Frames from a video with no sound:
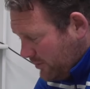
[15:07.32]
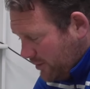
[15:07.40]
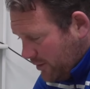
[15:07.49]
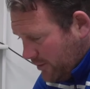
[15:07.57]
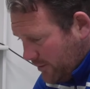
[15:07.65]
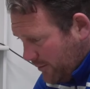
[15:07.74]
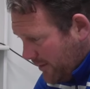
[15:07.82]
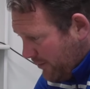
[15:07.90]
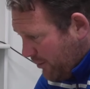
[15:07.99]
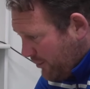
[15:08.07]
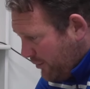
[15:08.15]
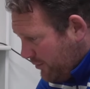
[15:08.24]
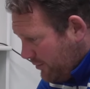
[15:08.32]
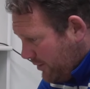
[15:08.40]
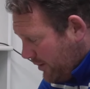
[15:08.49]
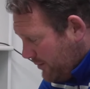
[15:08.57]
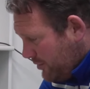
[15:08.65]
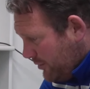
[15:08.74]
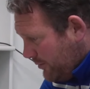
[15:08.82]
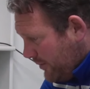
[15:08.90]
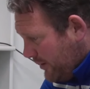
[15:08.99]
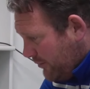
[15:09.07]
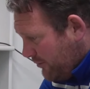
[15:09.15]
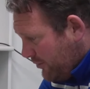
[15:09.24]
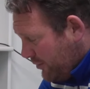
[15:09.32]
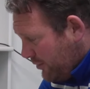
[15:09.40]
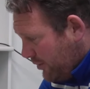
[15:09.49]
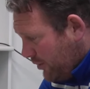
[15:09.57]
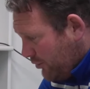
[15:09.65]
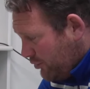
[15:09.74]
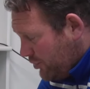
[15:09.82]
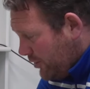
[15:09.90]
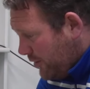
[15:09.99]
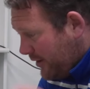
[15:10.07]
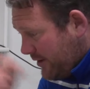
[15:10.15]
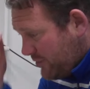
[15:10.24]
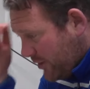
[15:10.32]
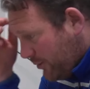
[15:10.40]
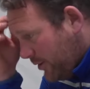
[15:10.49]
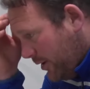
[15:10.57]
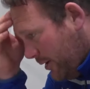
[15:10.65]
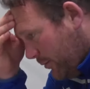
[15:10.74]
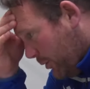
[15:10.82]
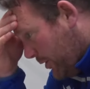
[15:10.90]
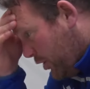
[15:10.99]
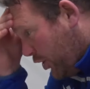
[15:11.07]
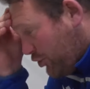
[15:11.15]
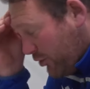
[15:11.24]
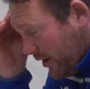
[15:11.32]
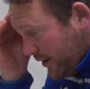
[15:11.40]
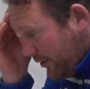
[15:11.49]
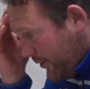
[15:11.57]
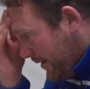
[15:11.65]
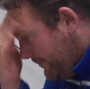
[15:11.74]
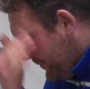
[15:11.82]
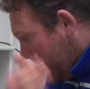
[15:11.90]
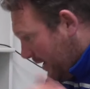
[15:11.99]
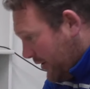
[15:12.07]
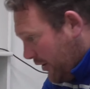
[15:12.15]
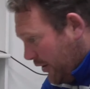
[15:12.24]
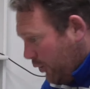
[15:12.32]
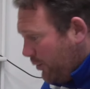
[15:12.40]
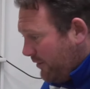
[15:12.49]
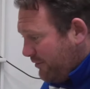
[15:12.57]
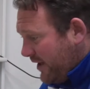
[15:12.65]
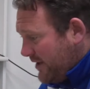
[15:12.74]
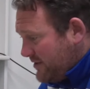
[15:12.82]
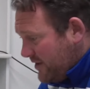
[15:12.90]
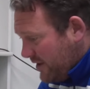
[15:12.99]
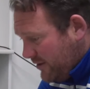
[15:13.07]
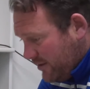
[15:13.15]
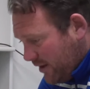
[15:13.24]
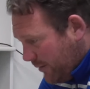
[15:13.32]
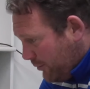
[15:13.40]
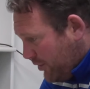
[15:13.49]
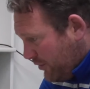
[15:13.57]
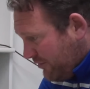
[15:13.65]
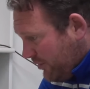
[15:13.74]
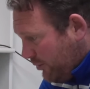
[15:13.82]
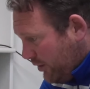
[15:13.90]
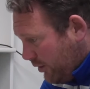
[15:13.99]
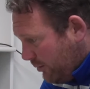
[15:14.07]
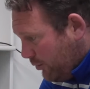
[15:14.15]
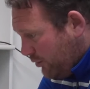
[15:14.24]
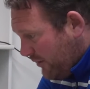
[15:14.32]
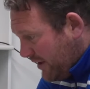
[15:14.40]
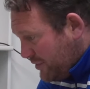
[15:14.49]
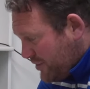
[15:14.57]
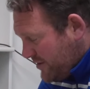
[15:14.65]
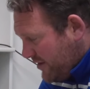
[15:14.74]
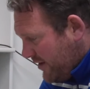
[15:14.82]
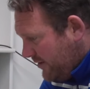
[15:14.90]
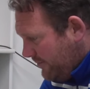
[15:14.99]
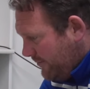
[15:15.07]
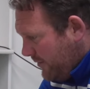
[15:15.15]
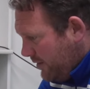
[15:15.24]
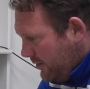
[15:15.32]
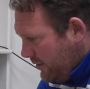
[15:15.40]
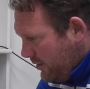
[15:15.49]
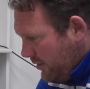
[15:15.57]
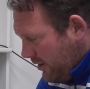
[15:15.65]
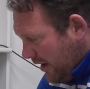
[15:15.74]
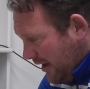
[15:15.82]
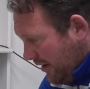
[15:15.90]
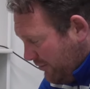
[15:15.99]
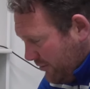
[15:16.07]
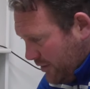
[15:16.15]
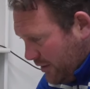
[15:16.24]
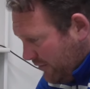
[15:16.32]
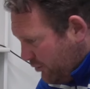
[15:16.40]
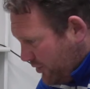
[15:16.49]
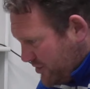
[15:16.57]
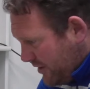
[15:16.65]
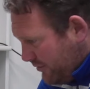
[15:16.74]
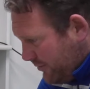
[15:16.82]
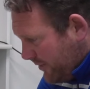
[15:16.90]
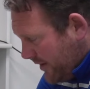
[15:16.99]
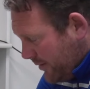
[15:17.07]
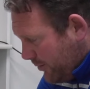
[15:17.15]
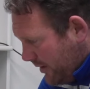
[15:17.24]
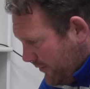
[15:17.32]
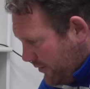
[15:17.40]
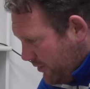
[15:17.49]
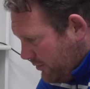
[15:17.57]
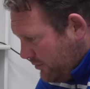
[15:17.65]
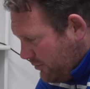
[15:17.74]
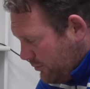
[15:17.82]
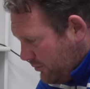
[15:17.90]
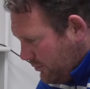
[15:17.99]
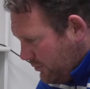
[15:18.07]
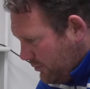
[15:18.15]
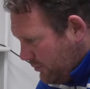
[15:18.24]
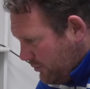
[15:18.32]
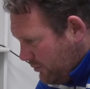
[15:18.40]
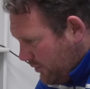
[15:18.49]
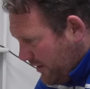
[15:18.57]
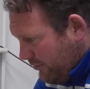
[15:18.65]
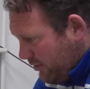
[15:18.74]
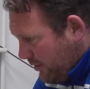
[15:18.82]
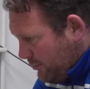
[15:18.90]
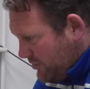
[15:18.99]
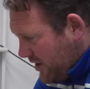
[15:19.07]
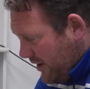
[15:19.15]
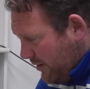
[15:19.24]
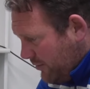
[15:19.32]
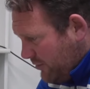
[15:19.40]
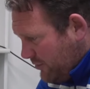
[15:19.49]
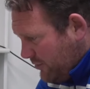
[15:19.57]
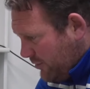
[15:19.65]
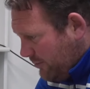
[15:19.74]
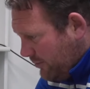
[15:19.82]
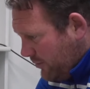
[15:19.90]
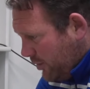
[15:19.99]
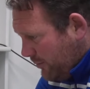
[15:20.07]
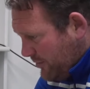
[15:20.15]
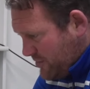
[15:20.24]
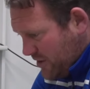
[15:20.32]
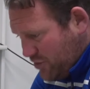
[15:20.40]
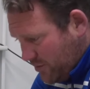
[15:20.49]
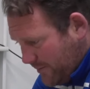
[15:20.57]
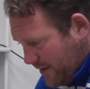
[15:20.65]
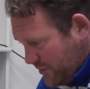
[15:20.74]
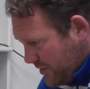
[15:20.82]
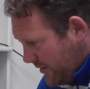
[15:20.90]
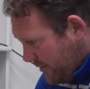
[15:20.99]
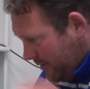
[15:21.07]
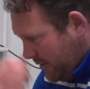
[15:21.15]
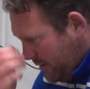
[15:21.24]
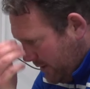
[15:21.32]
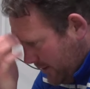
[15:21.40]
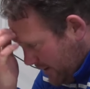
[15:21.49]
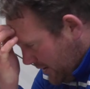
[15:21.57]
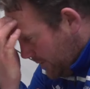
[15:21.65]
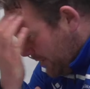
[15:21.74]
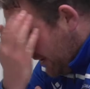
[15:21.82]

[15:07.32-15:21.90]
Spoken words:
you know, a marathon, an absolute marathon and a long journey. So, but we got to try and do it. And I know with fans in, I'm going to feel a lot more energetic. I love, you know, I've always said from day one that whenever I was here as an opposition manager in the